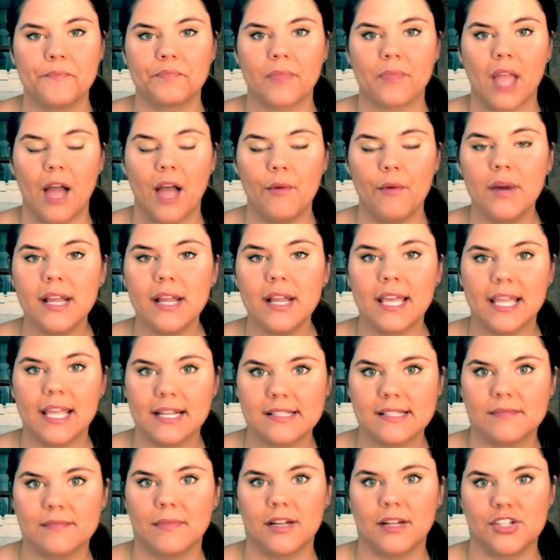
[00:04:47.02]
I want to get
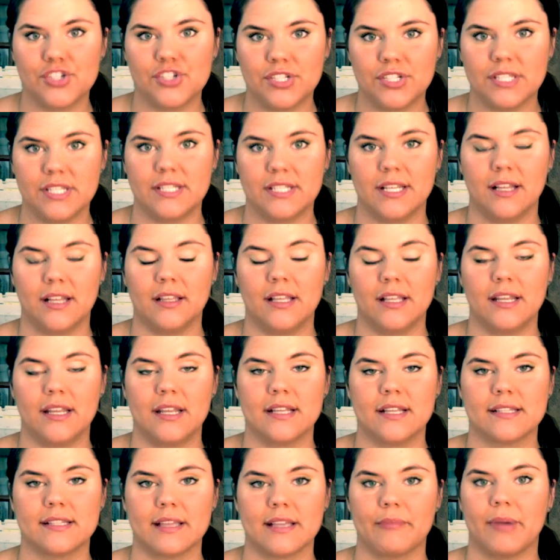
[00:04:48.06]
as much detail in
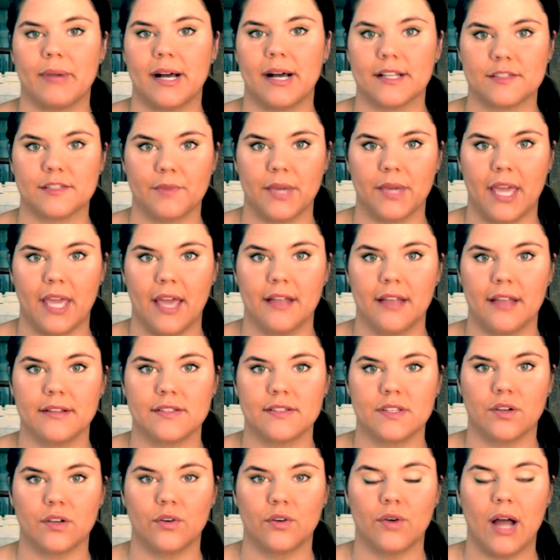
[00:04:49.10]
as I possibly can.
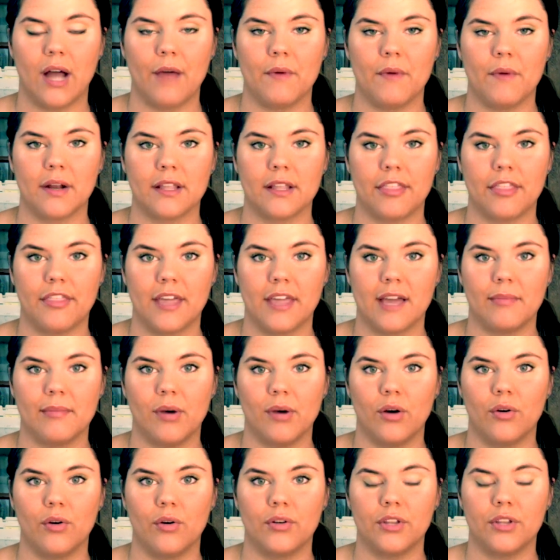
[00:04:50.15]
So I want to think
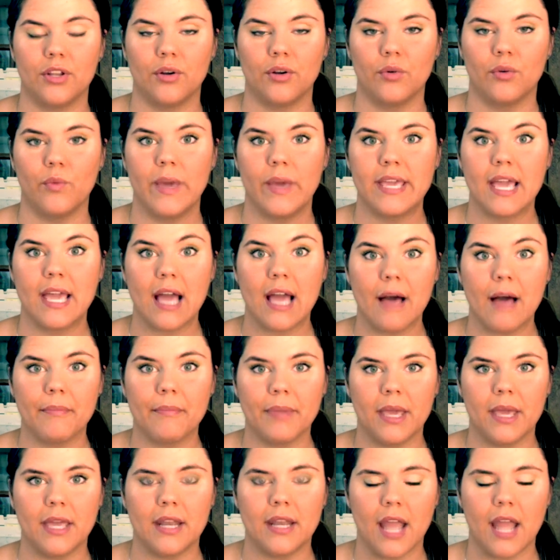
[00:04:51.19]
about, you know, waking up
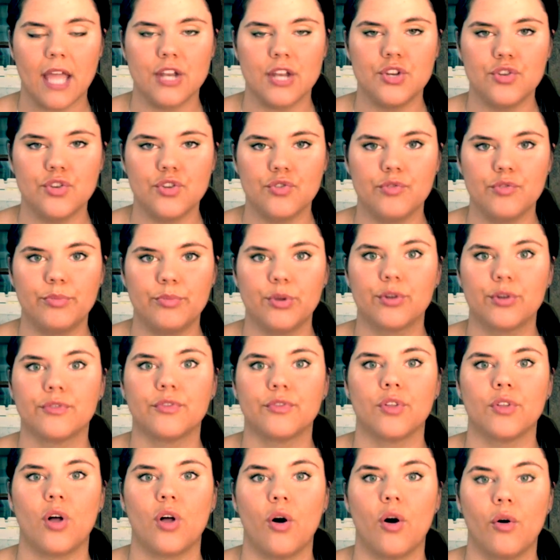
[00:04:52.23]
in a new
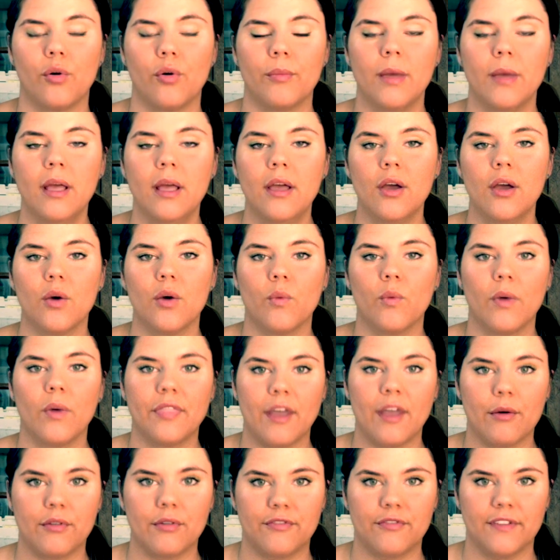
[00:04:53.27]
beautiful home, what
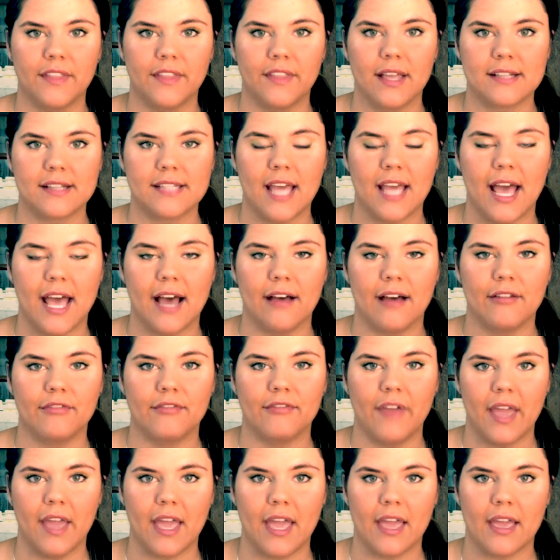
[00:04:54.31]
that would feel like to have
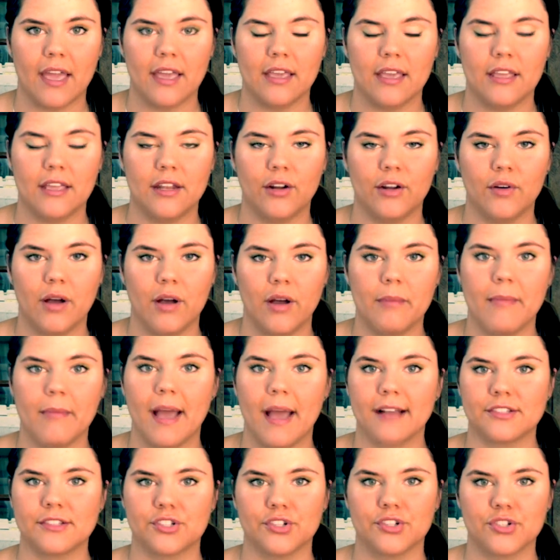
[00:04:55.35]
a, you know, a
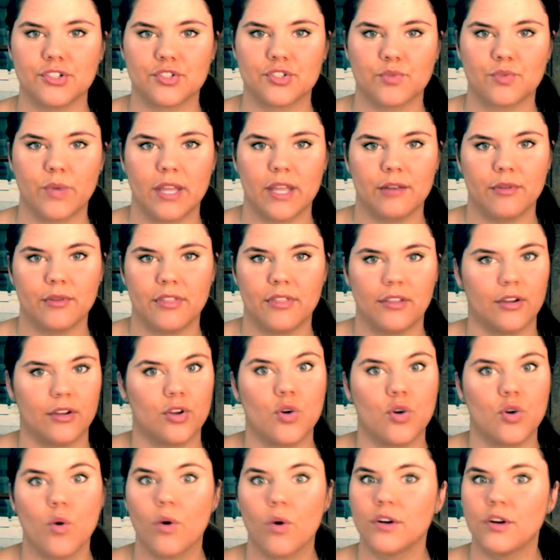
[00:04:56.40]
master suite with a
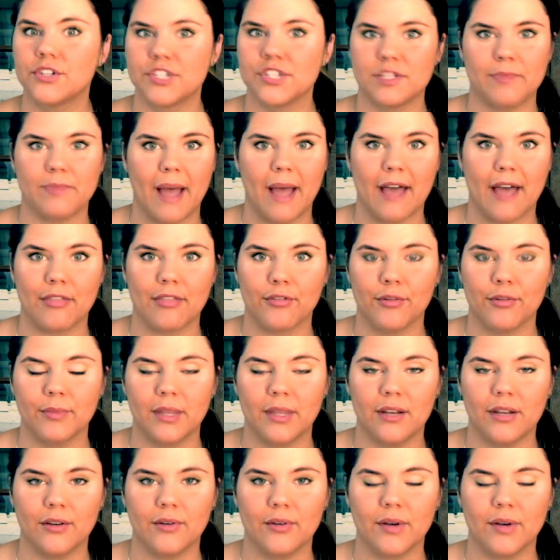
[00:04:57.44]
gorgeous bathroom,
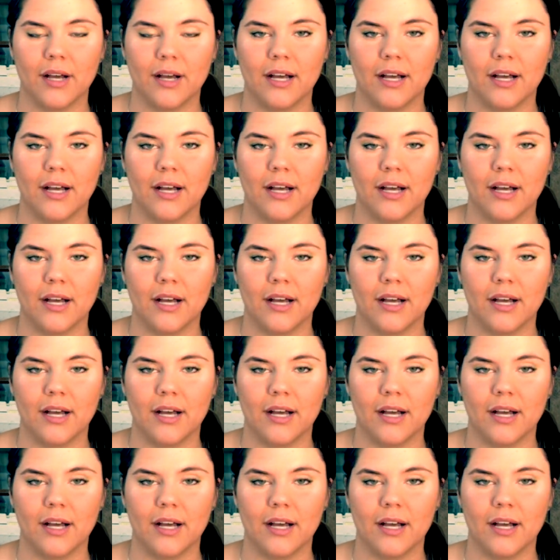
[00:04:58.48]
you know,